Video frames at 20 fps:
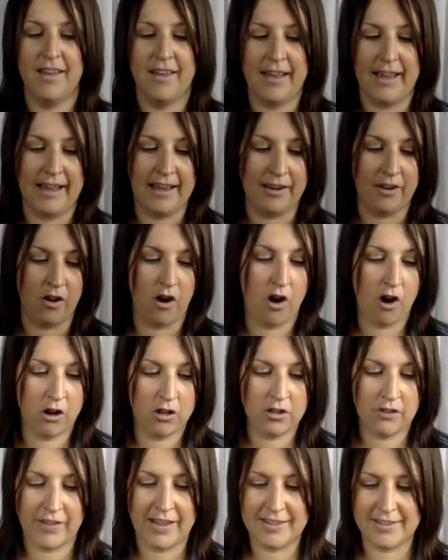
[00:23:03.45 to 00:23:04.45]
And
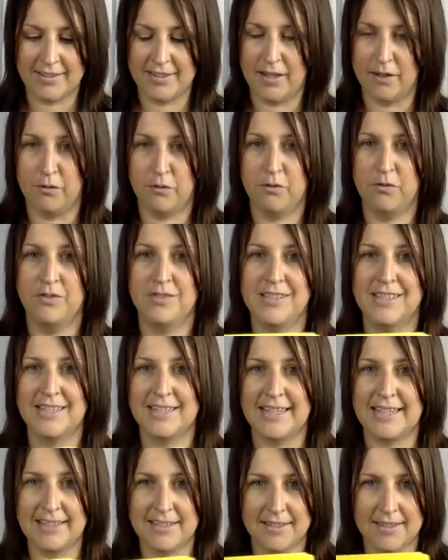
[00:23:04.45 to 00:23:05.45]
all of that stuff
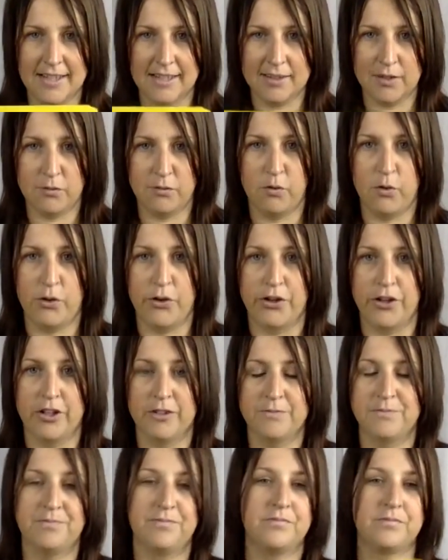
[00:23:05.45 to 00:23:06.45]
stays inside the folder,
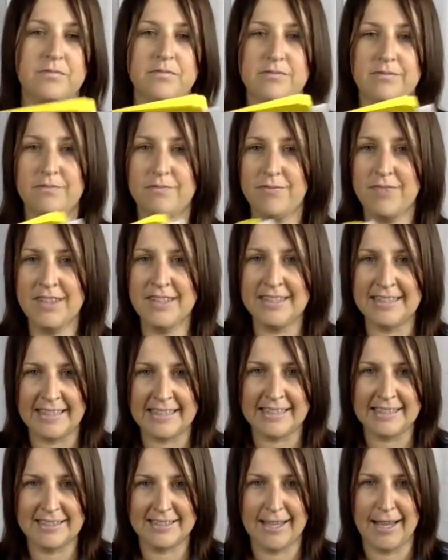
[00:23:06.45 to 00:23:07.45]

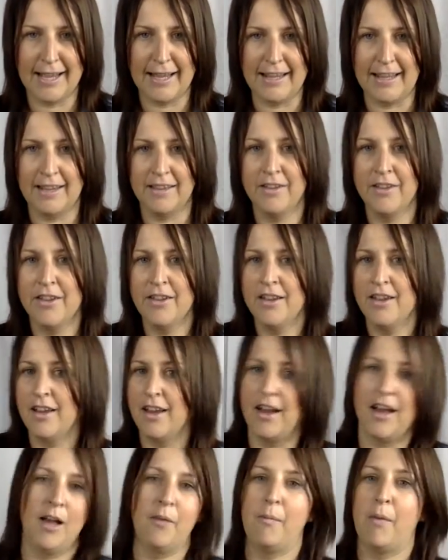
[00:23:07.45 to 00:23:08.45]
neat and tidy.
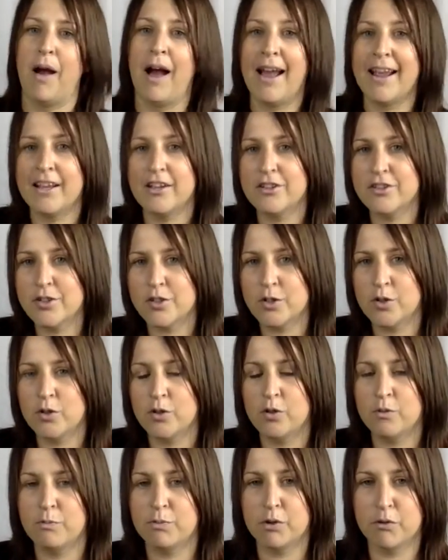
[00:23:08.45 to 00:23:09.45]
I
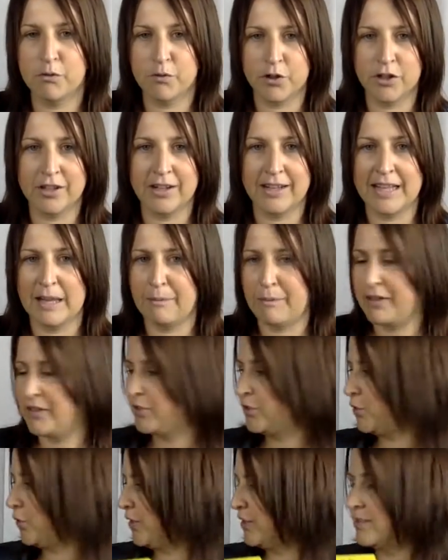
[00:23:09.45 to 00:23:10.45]
also prefer to get my
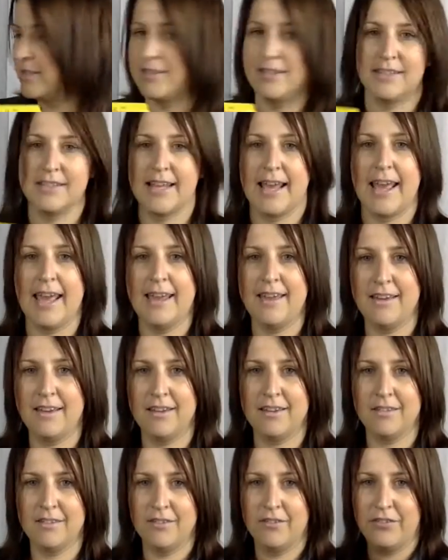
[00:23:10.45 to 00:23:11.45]
students to take
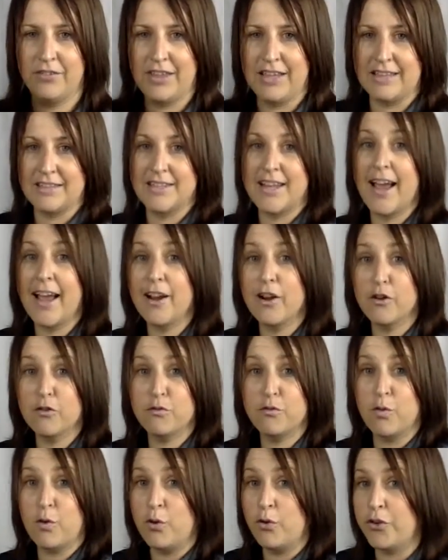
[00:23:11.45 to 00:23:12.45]
the entire
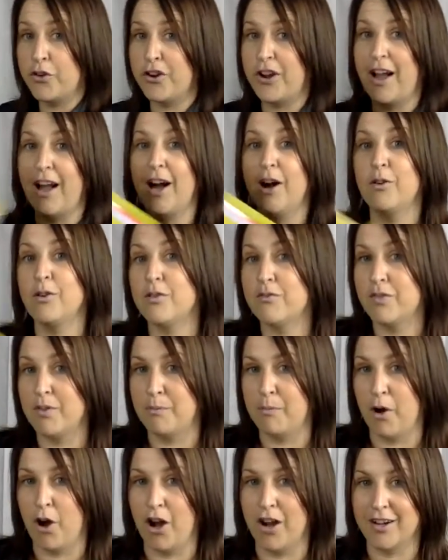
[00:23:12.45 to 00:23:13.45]
folder out of the
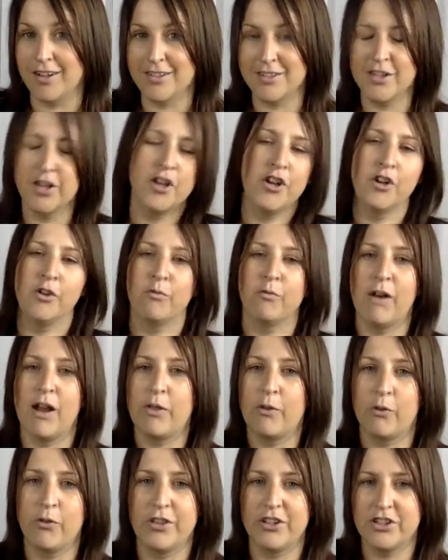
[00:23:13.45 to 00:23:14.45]
box
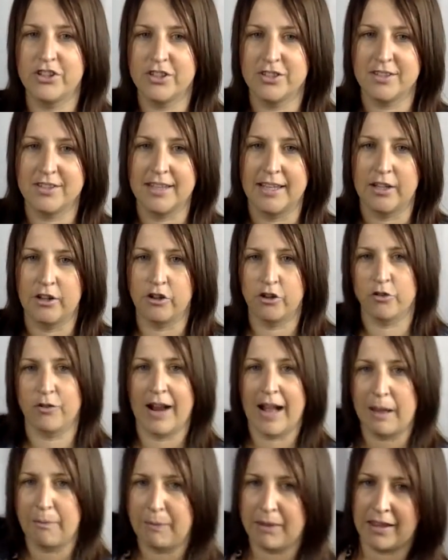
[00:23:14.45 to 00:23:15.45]
rather than just like
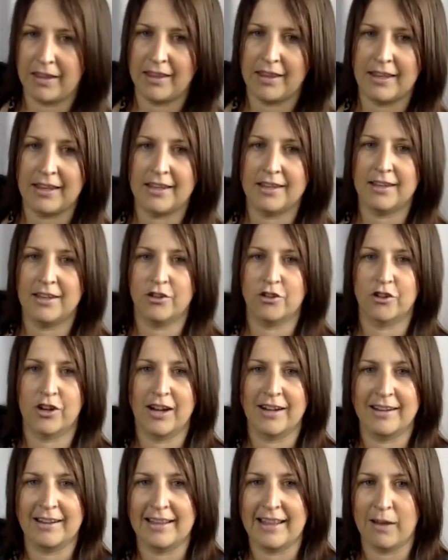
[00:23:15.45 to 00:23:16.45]
grabbing in and
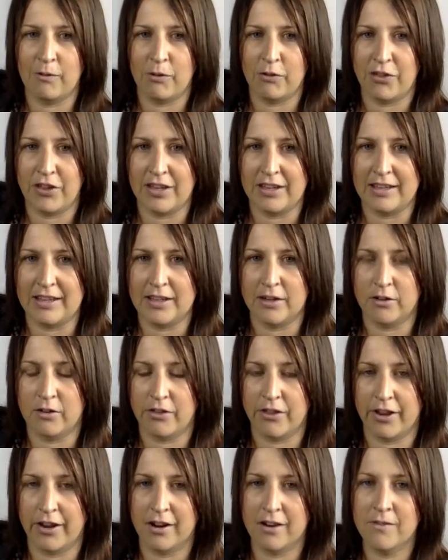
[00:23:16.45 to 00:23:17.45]
trying to get what they need out of
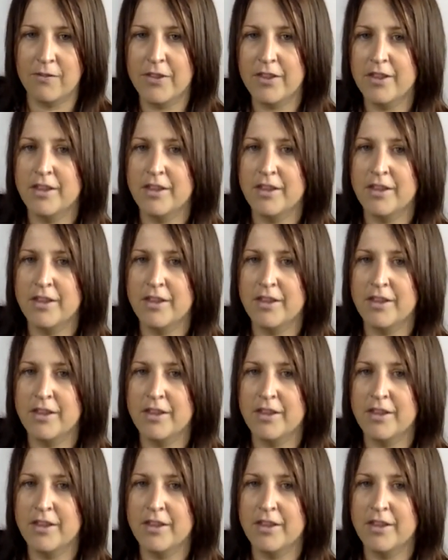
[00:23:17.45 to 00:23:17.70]
there.